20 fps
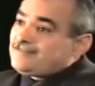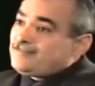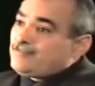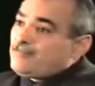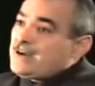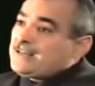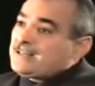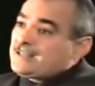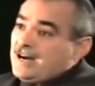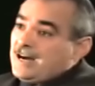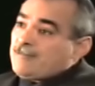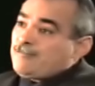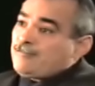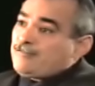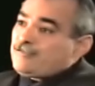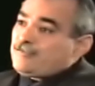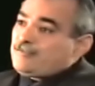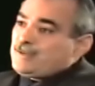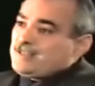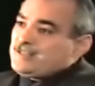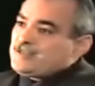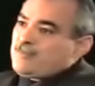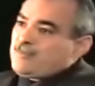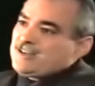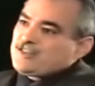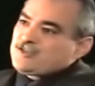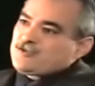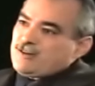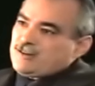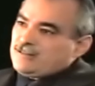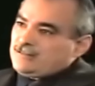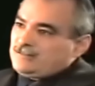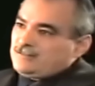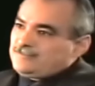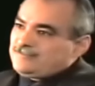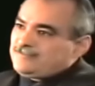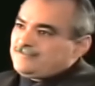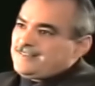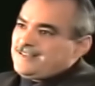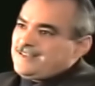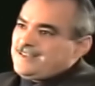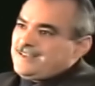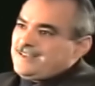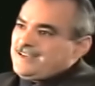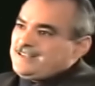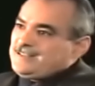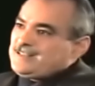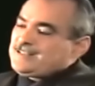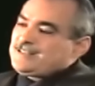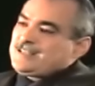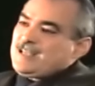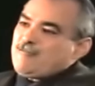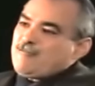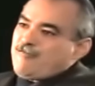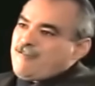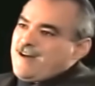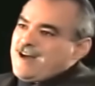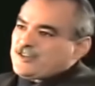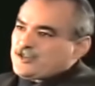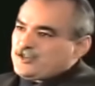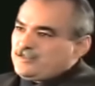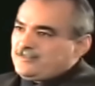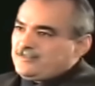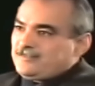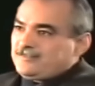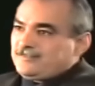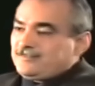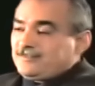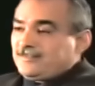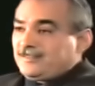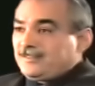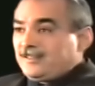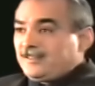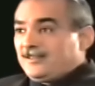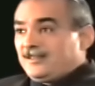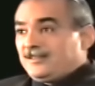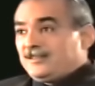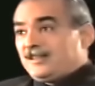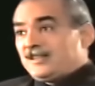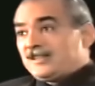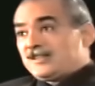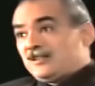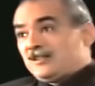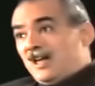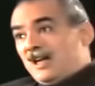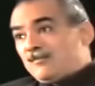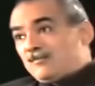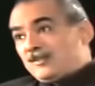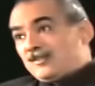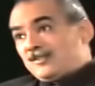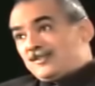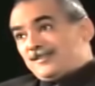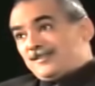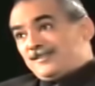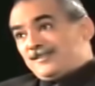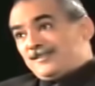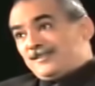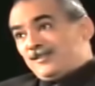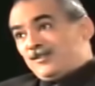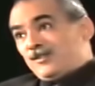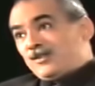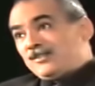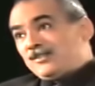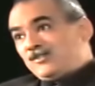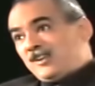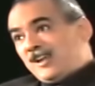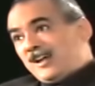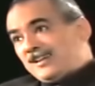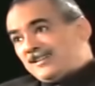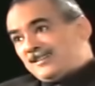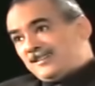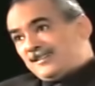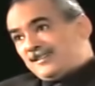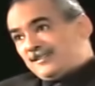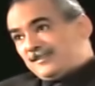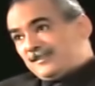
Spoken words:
Mein Kampf means my struggle. In the same fashion, the Islamist look at jihad.